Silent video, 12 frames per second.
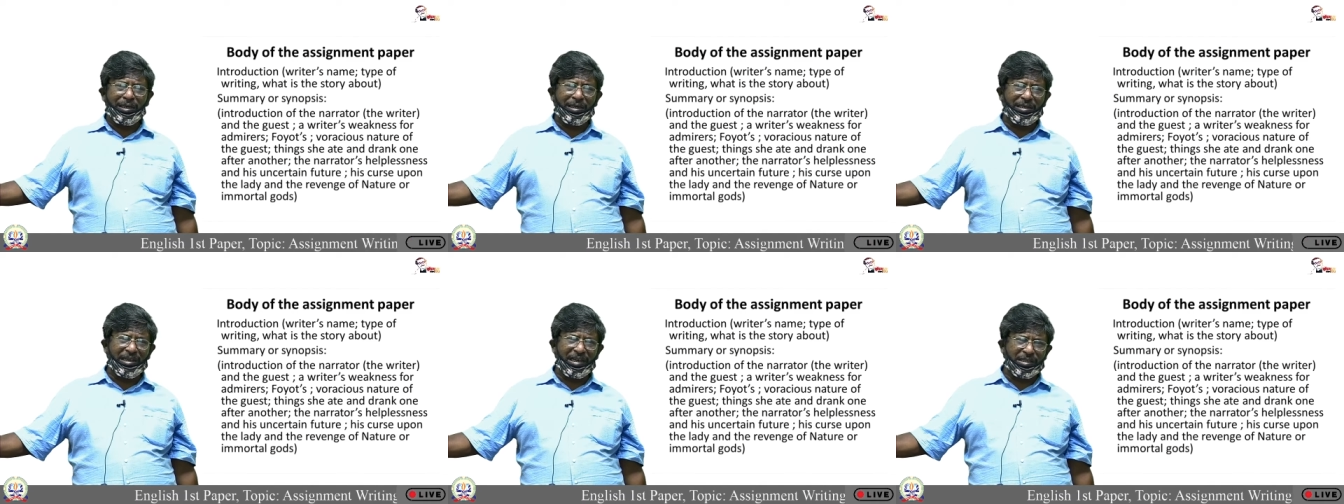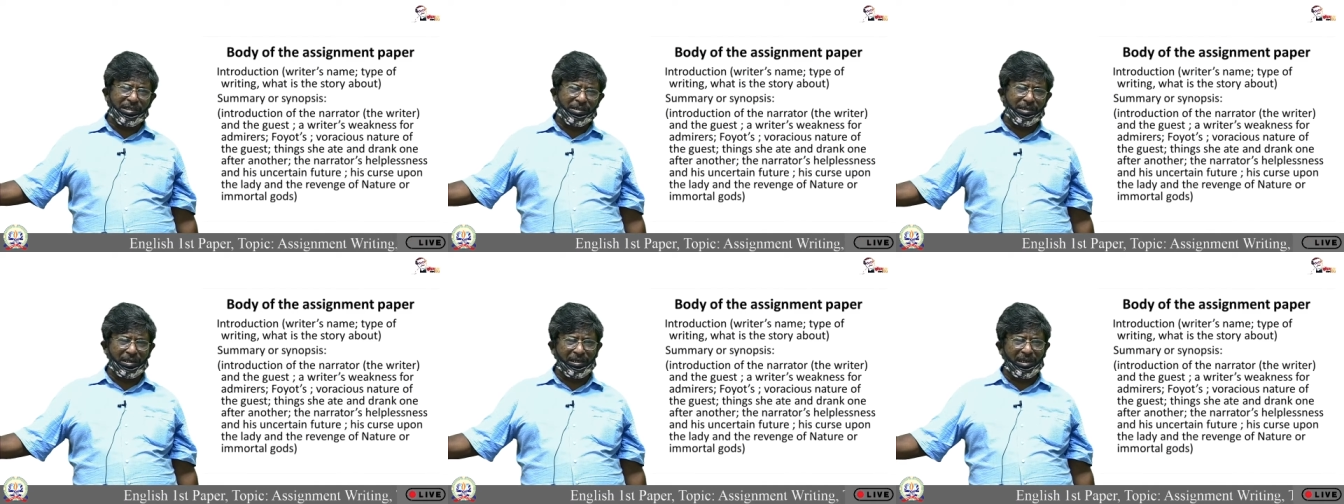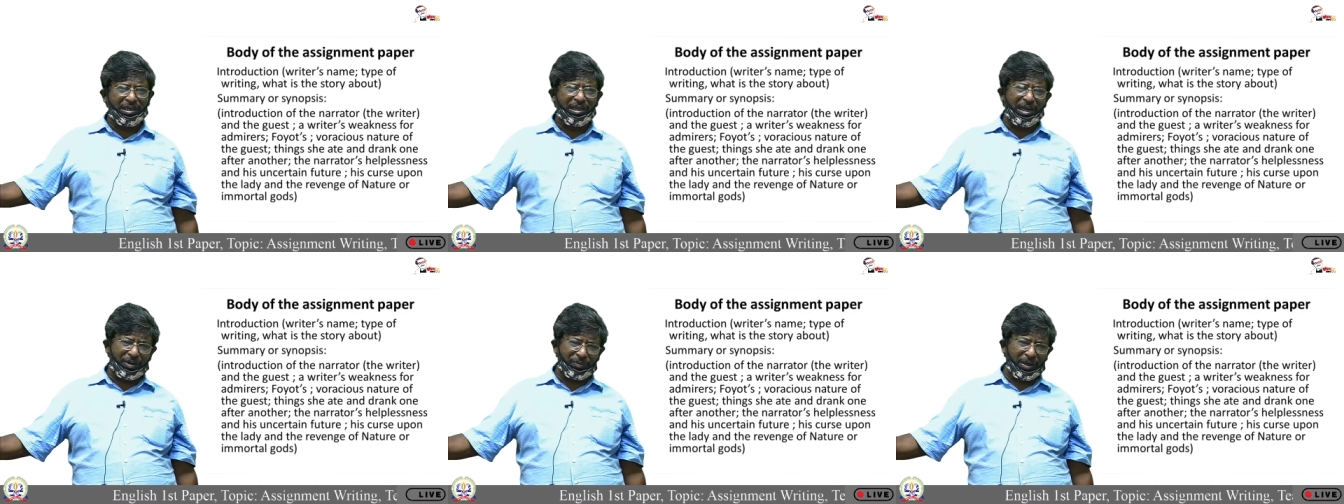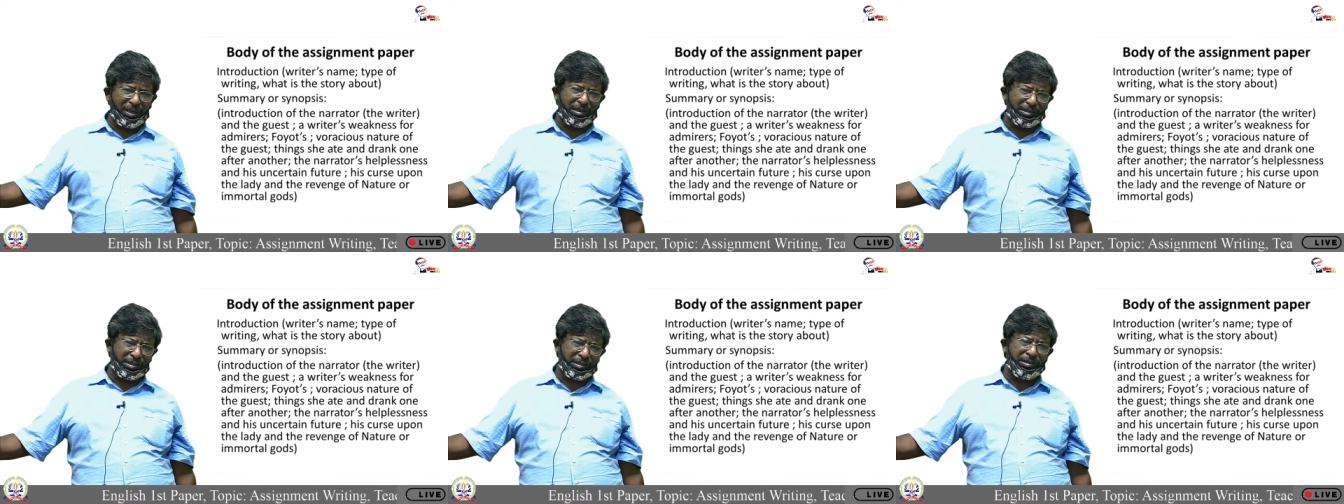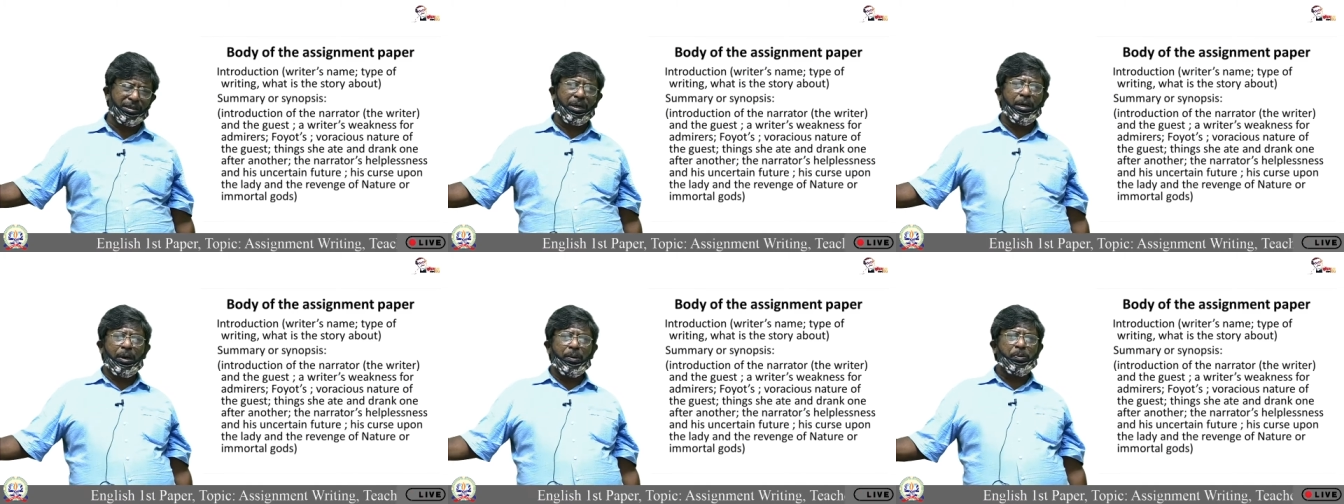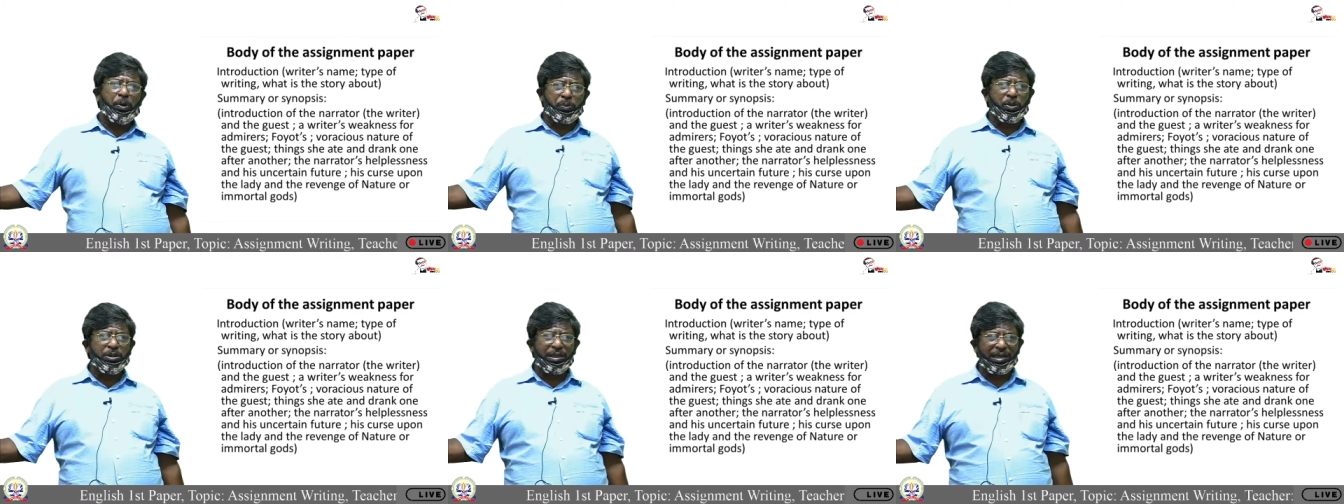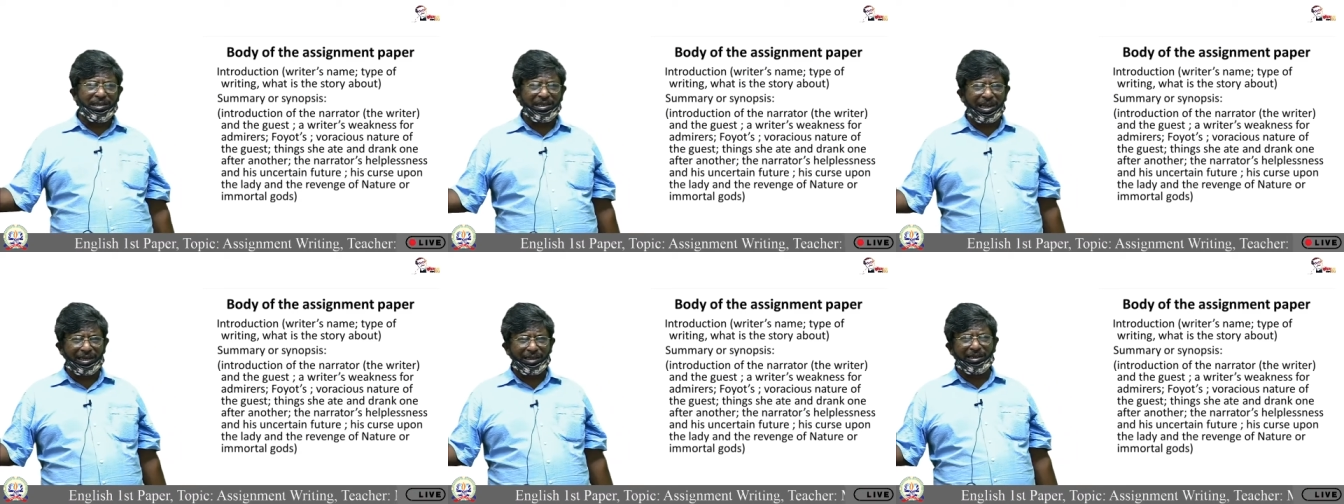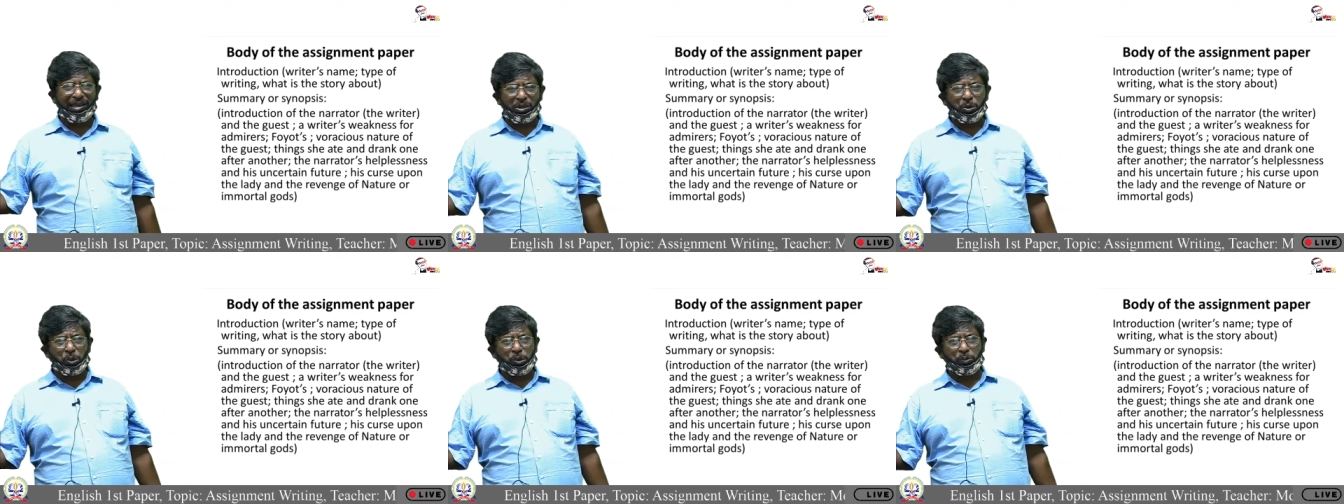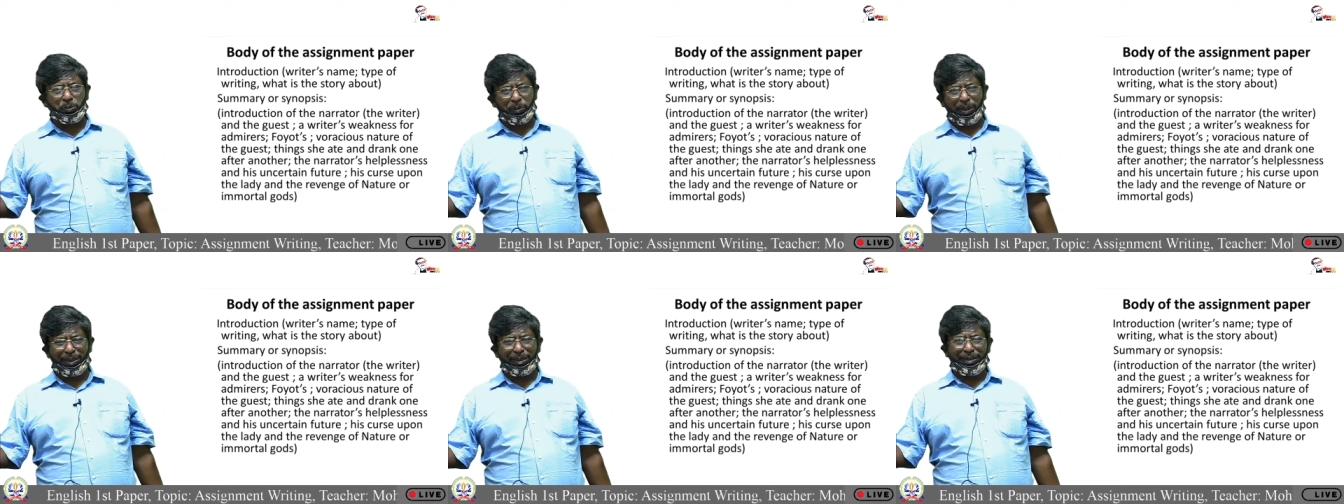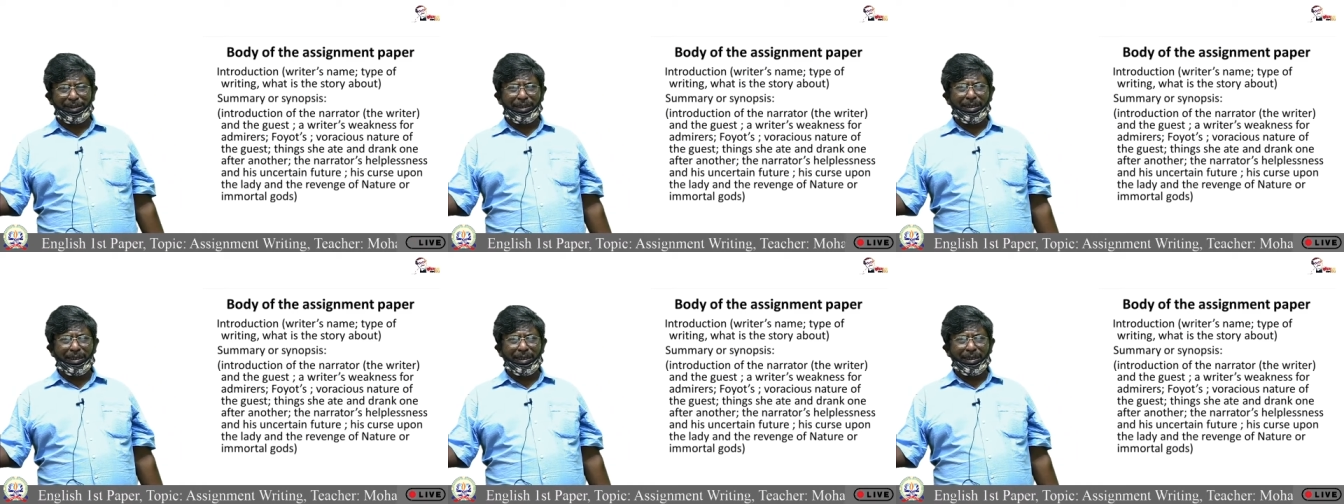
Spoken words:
guest lady admirer's proposal that they should meet